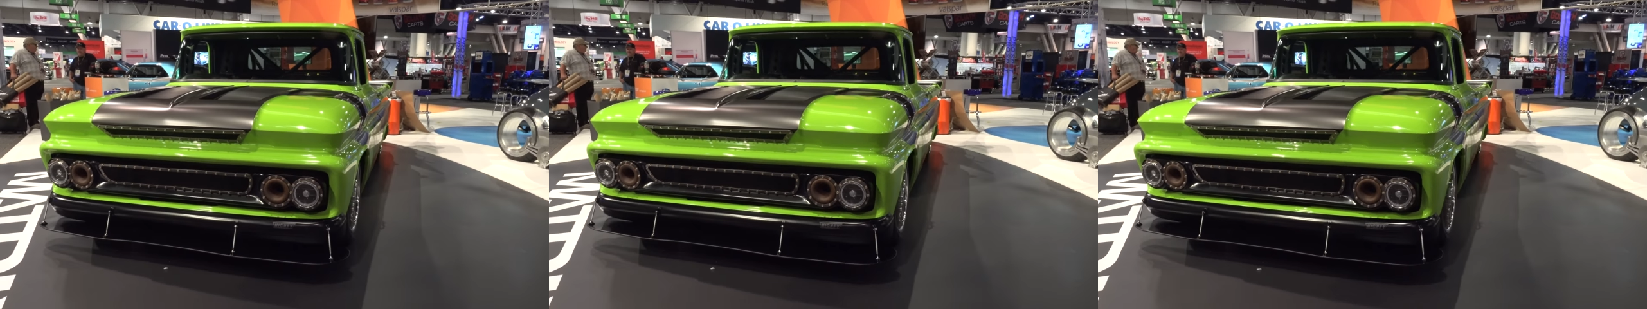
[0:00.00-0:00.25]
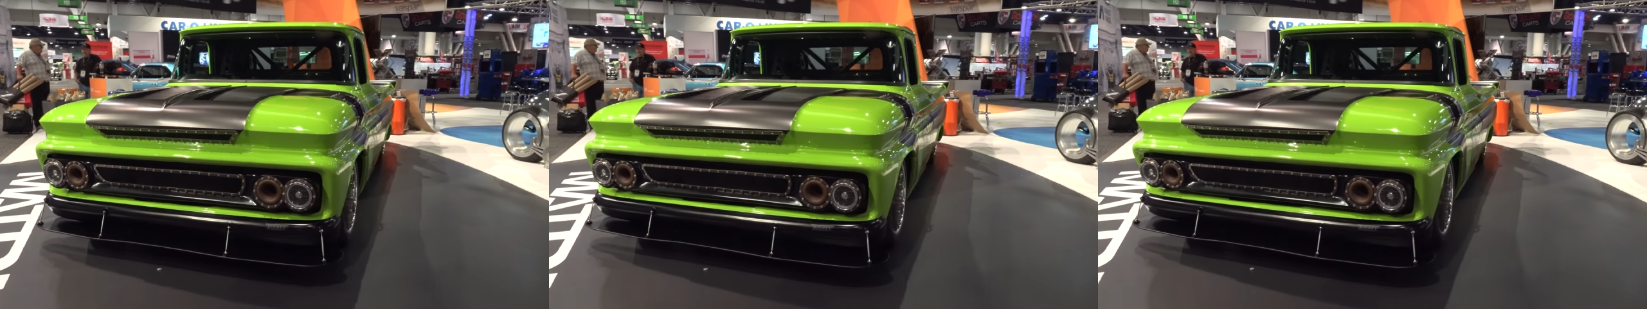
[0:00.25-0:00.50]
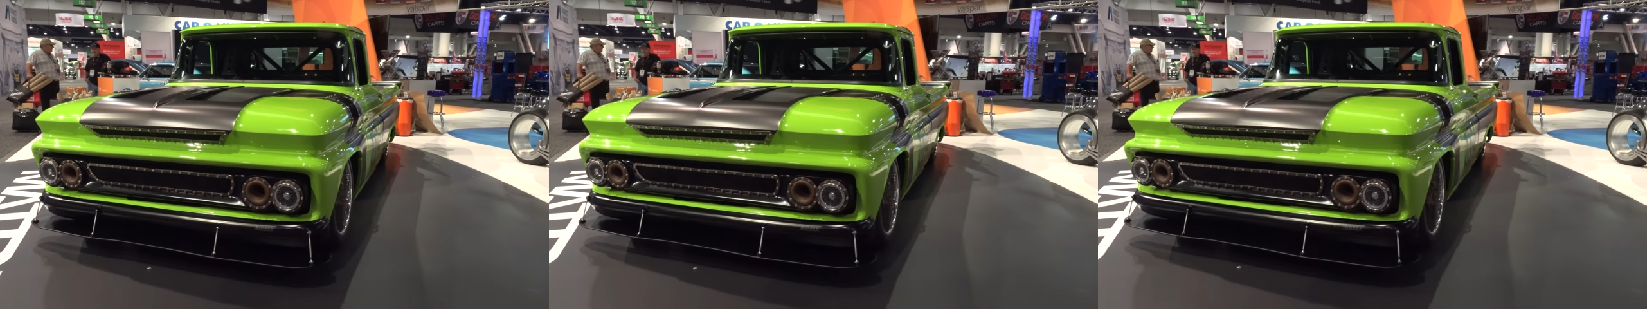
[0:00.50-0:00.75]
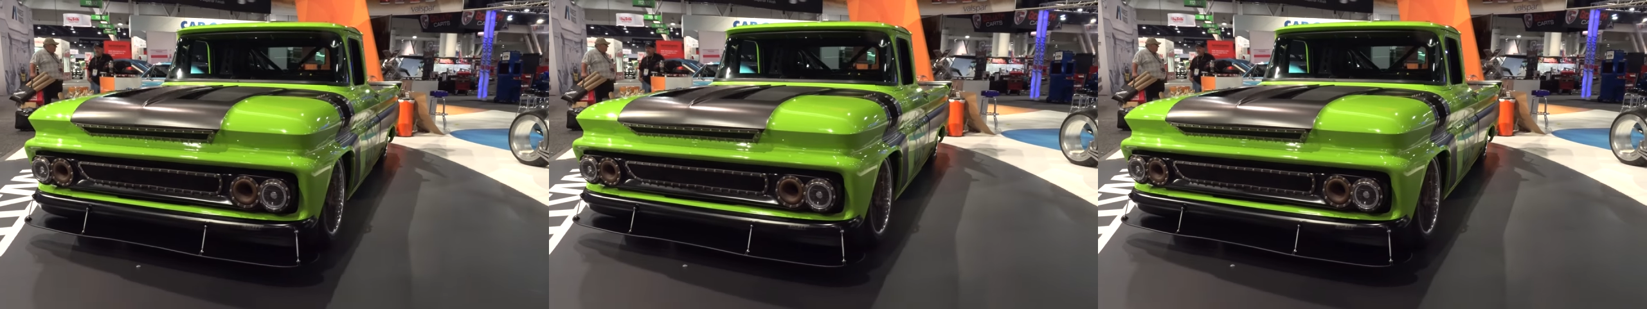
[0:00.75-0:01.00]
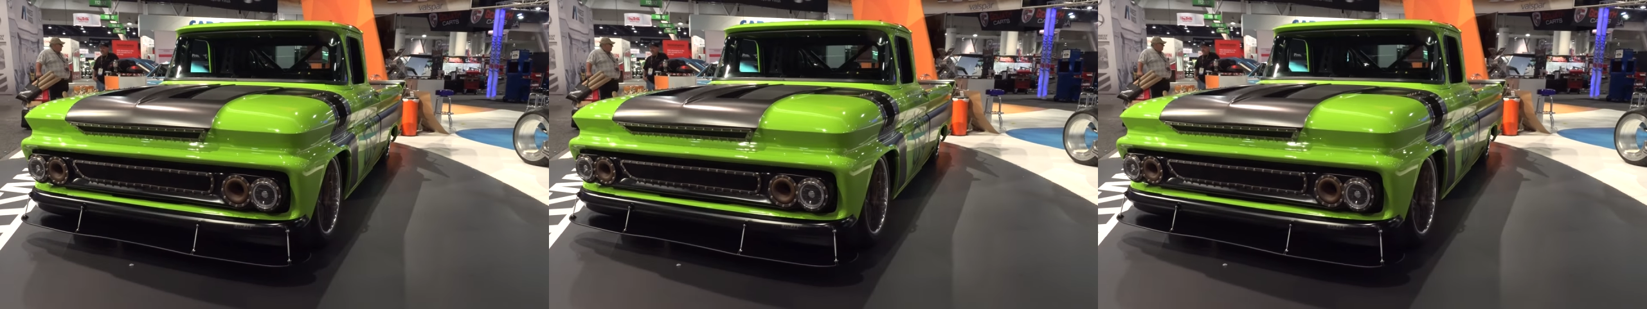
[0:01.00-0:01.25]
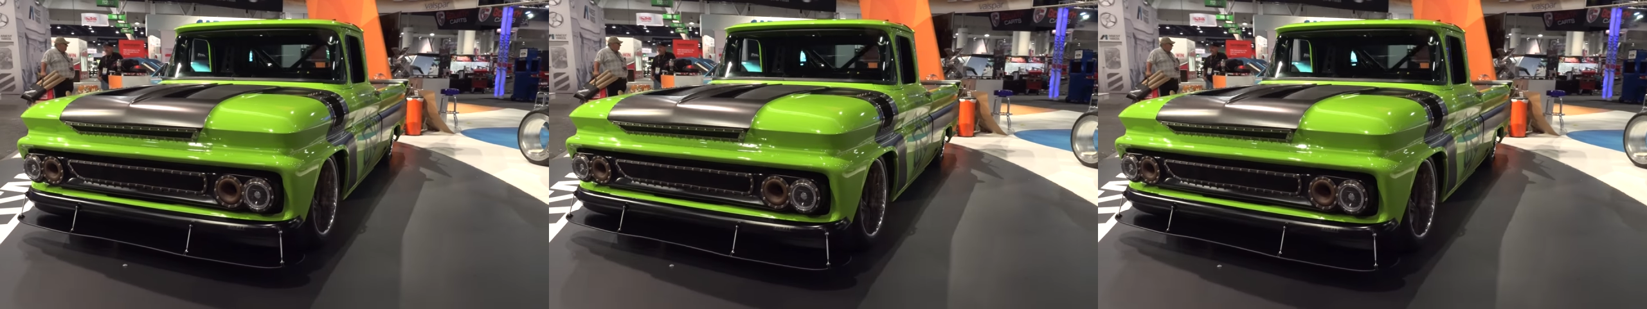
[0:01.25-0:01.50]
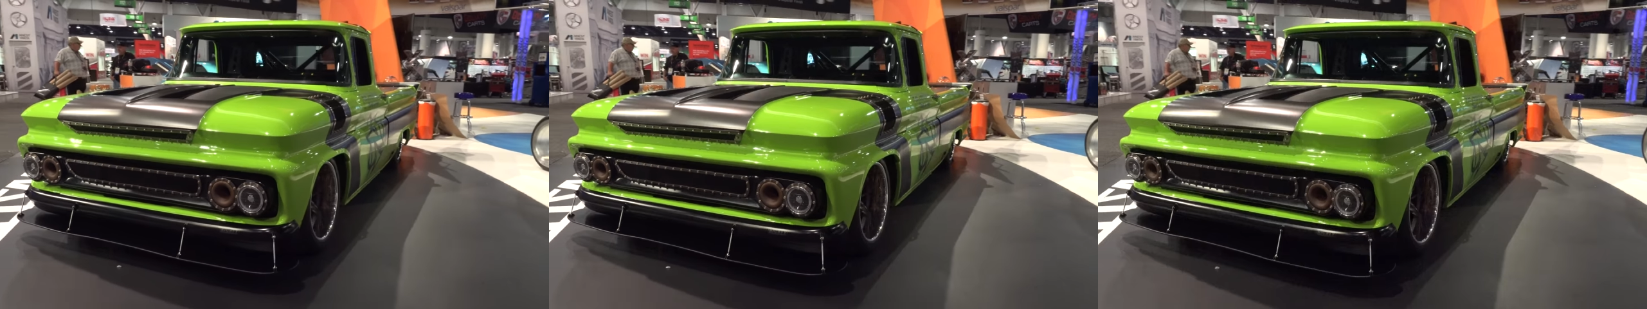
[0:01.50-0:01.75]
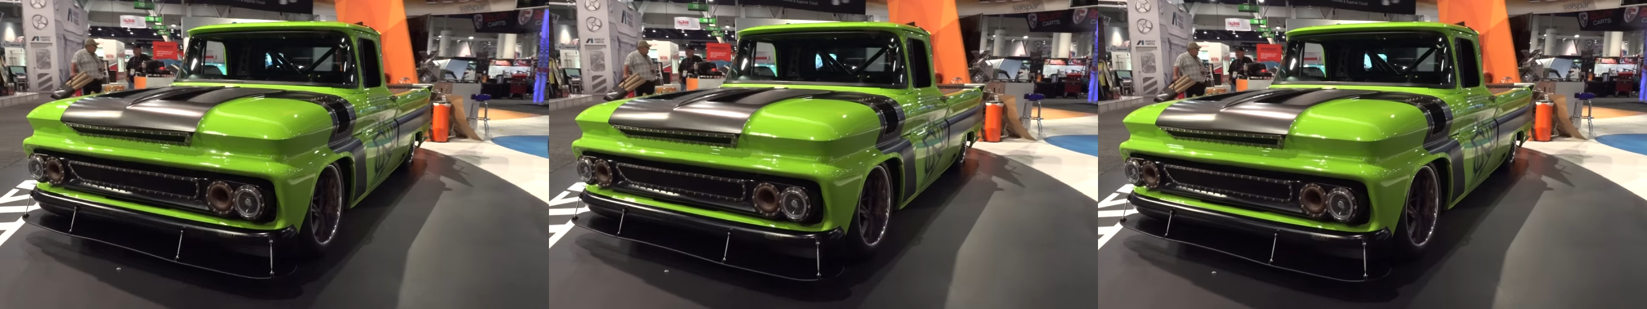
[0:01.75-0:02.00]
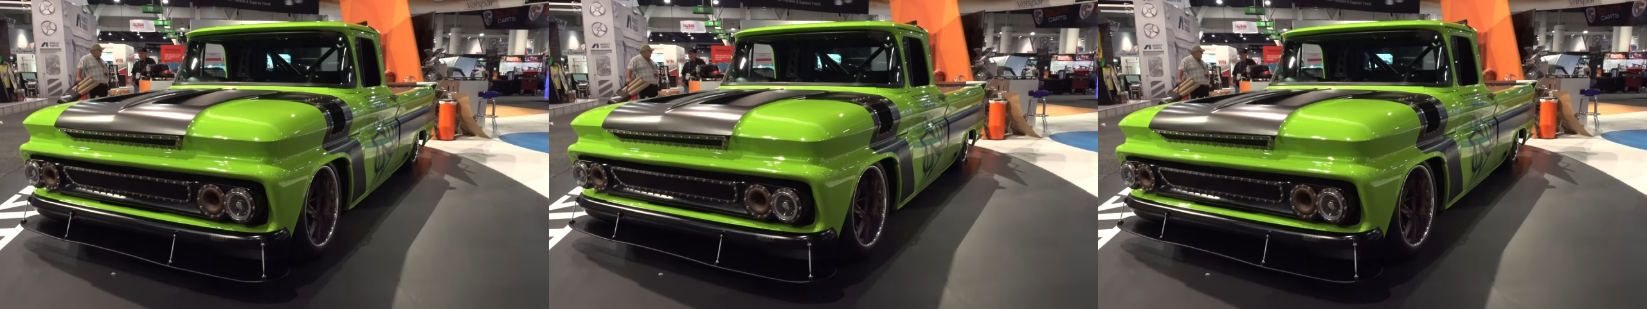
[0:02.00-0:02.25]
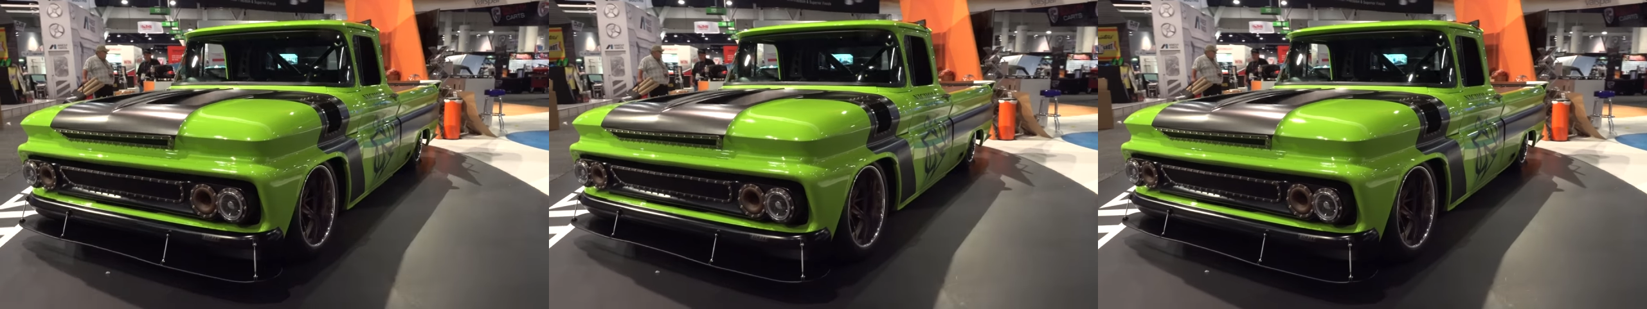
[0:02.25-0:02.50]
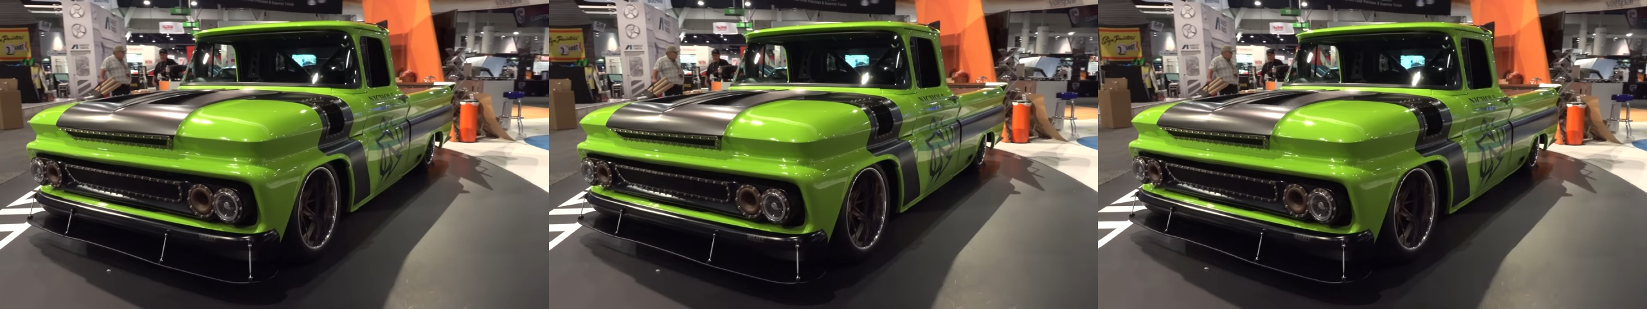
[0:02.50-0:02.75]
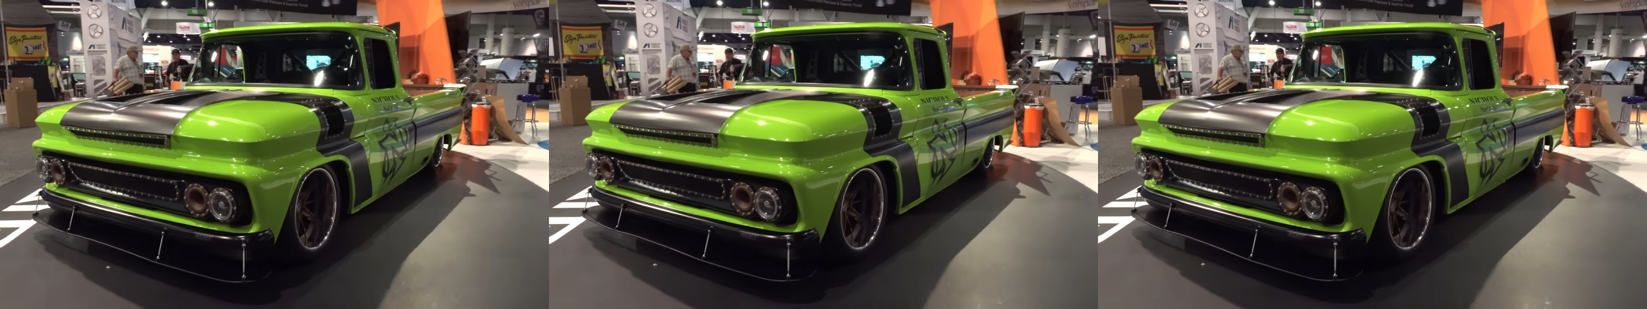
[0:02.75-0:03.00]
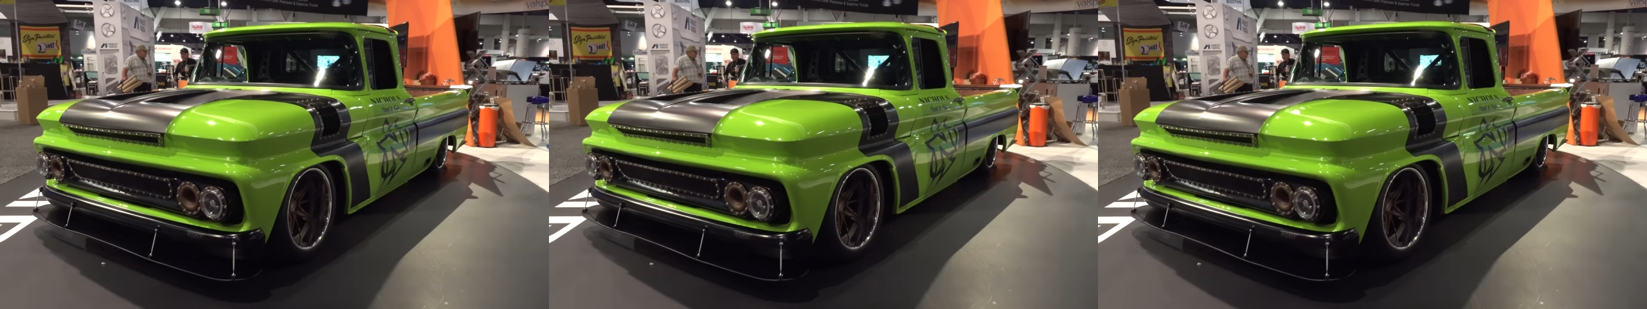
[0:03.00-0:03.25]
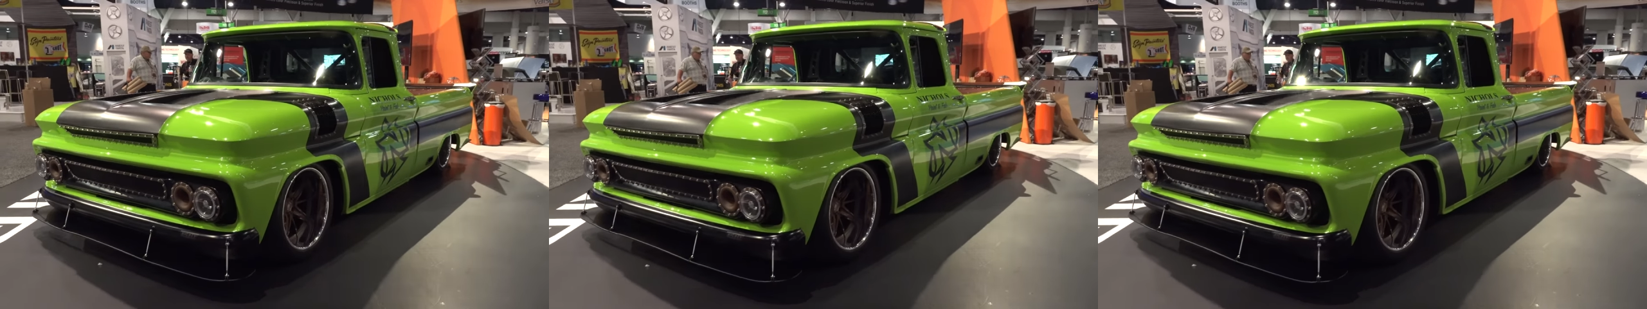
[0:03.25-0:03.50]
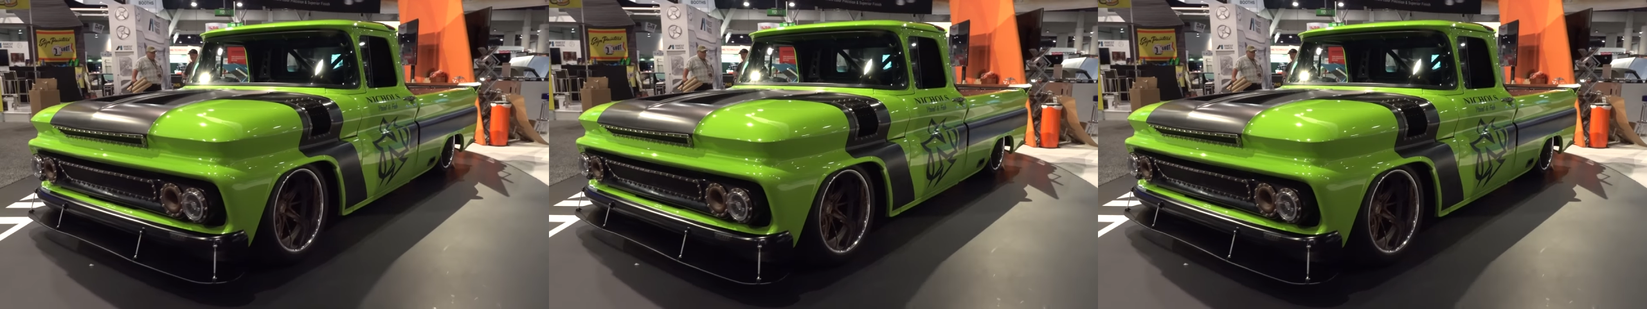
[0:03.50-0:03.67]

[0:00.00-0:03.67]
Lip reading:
[unreadable: no face in view]